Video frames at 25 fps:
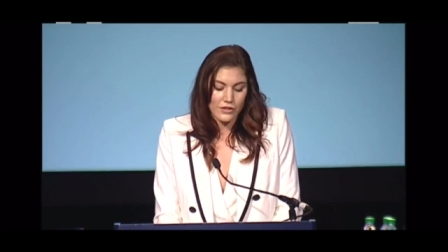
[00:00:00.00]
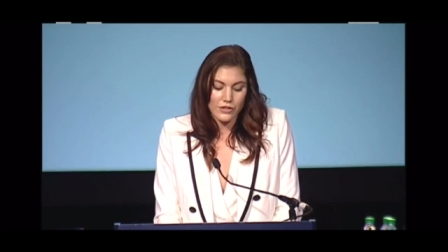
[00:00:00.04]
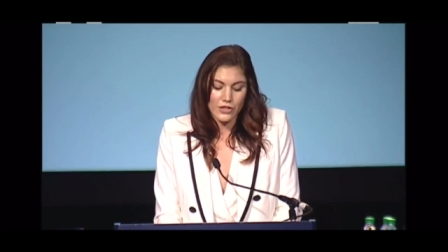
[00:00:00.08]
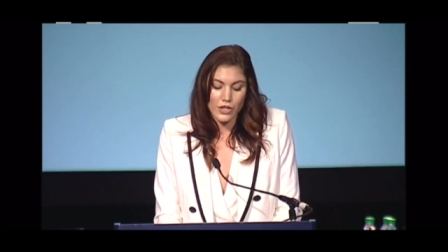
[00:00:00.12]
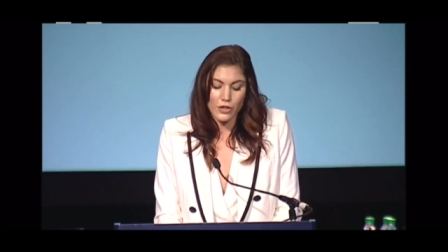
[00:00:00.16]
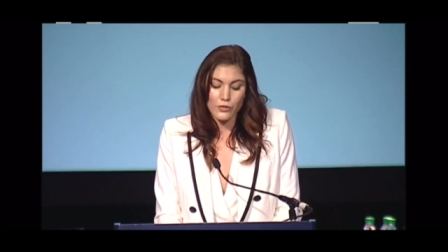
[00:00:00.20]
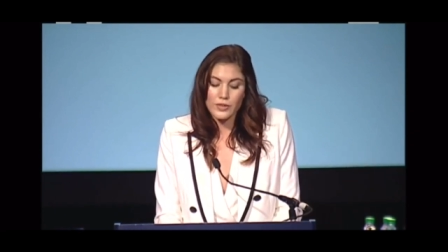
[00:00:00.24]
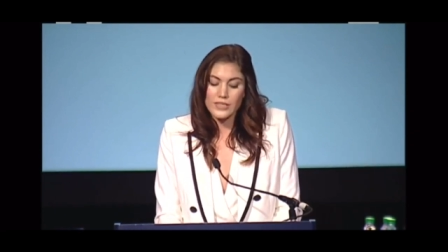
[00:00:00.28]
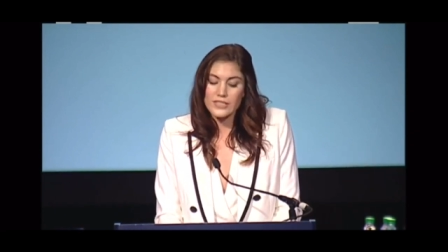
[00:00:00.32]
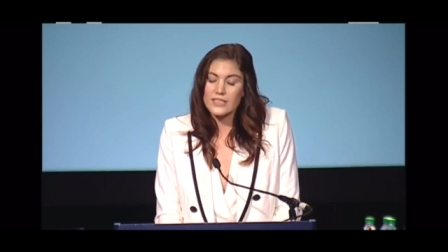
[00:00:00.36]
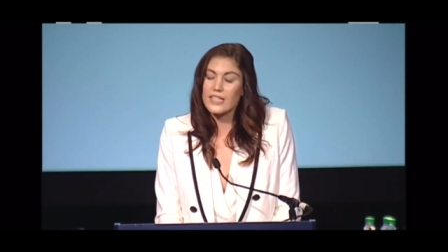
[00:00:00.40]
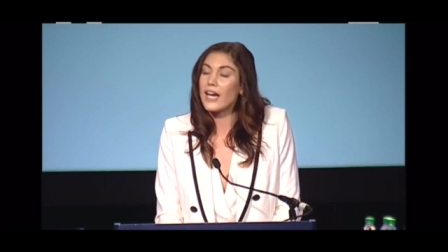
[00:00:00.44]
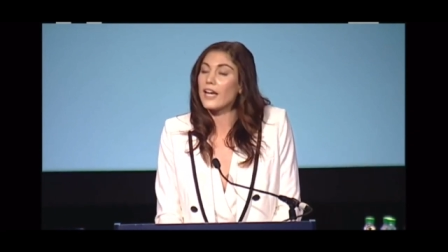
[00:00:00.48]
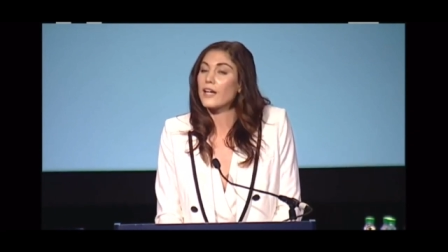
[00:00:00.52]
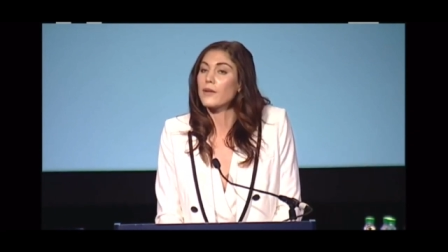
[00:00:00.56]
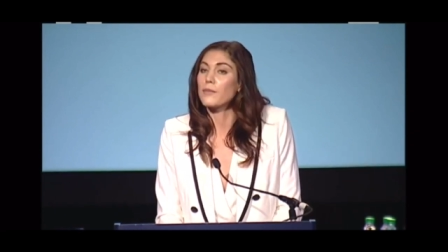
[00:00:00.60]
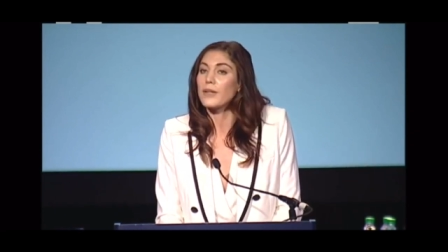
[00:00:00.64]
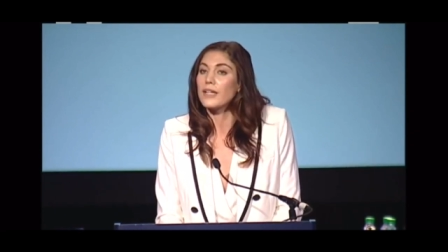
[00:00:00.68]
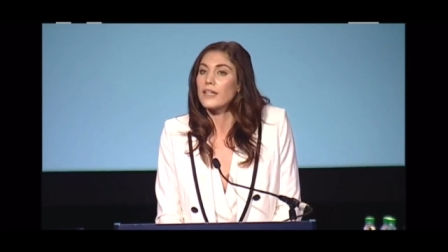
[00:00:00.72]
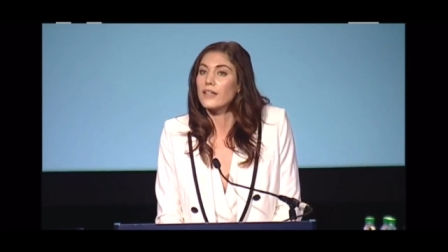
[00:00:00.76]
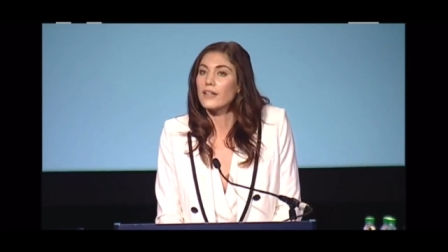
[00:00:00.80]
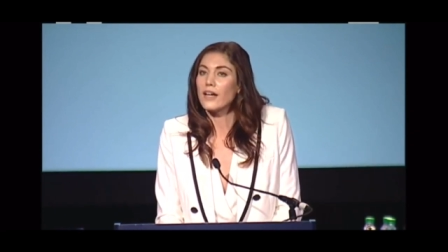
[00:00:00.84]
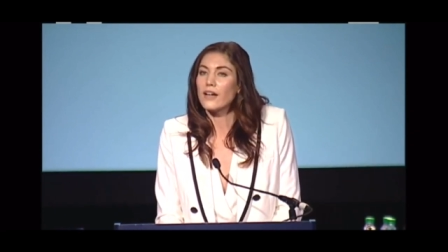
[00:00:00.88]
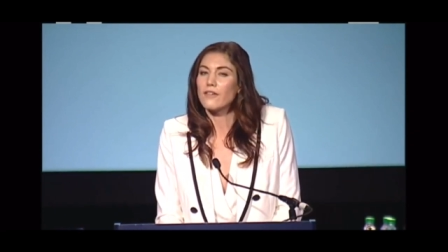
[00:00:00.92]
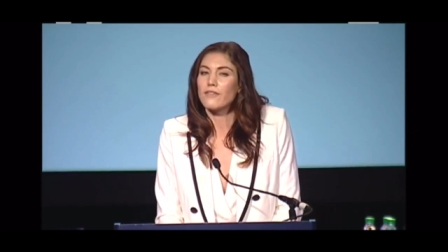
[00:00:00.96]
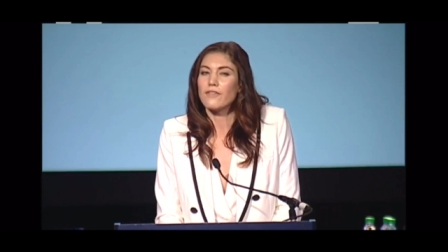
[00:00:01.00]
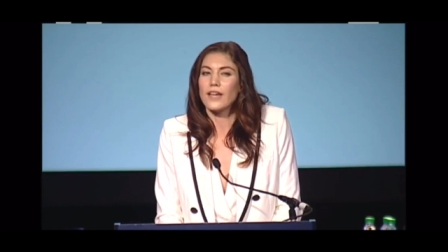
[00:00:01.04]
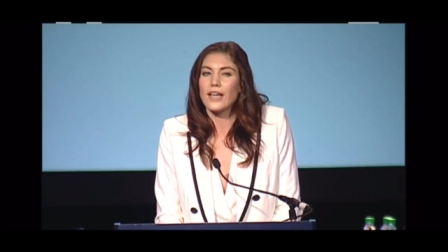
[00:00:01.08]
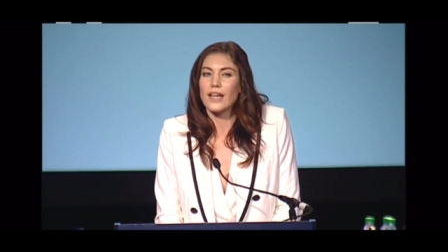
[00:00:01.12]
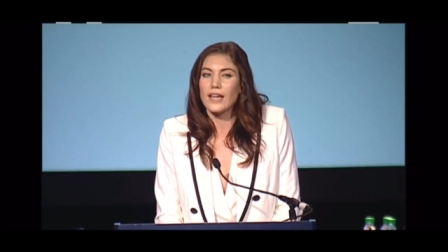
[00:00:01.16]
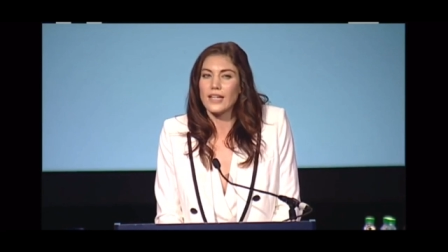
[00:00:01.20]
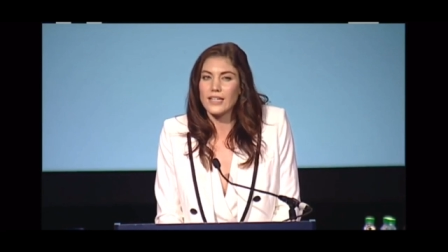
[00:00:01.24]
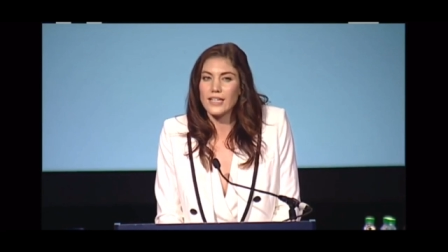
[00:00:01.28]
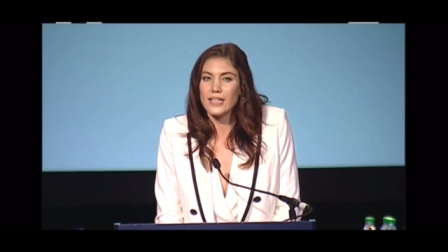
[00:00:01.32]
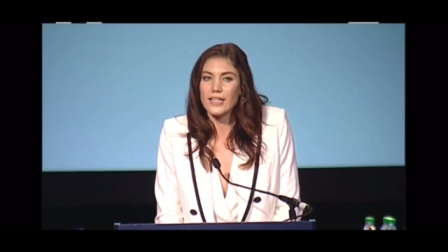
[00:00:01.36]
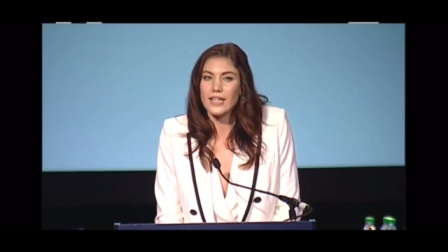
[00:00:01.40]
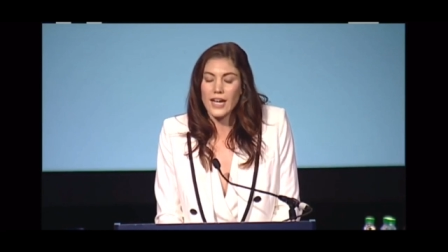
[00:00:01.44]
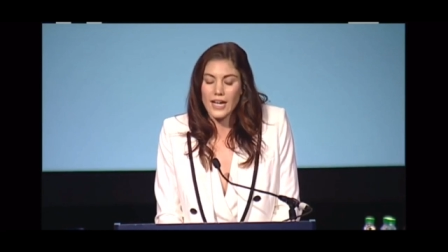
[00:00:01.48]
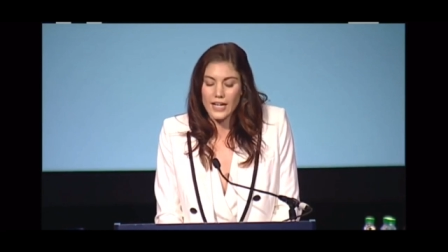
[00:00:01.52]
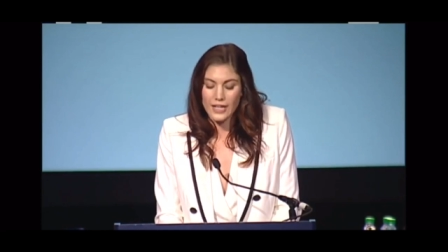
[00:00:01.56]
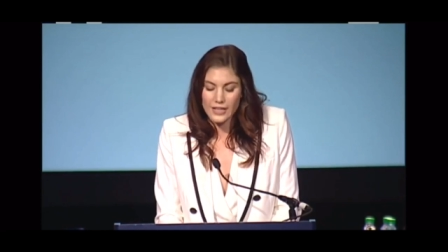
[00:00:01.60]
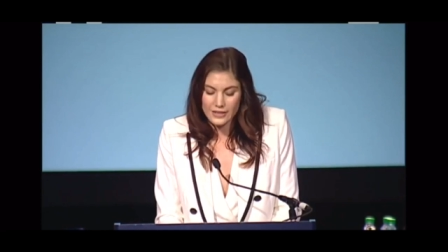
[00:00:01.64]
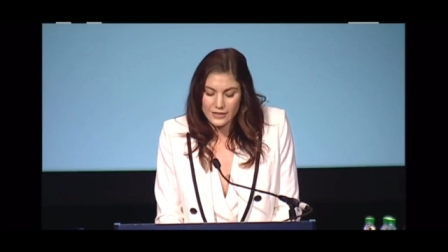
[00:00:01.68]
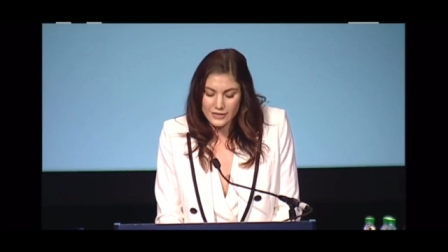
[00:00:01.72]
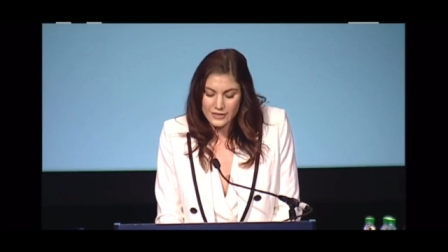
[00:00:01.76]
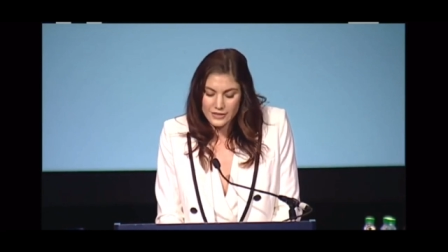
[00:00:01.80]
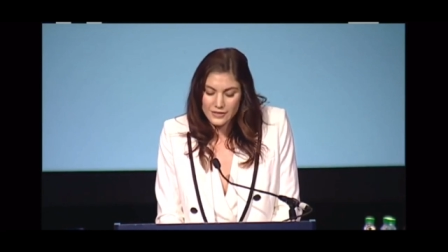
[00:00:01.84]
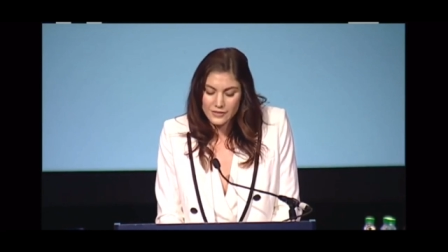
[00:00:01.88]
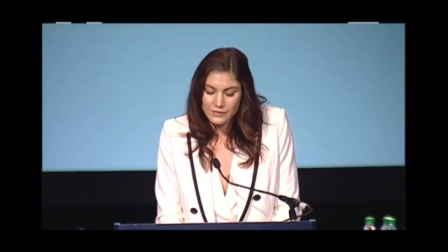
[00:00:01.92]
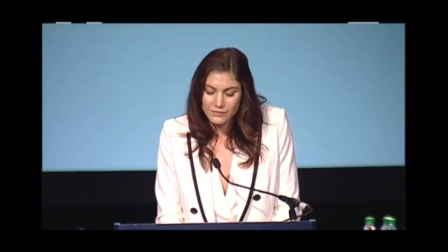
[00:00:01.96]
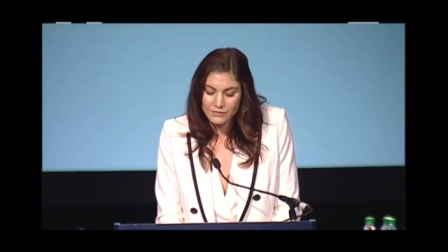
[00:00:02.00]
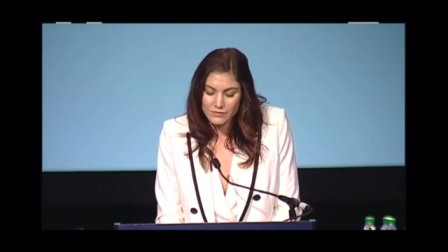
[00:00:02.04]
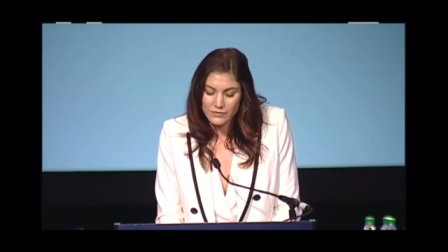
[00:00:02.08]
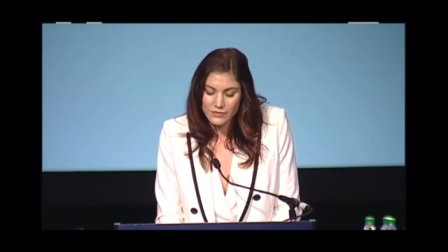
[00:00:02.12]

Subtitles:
no retirement of any kind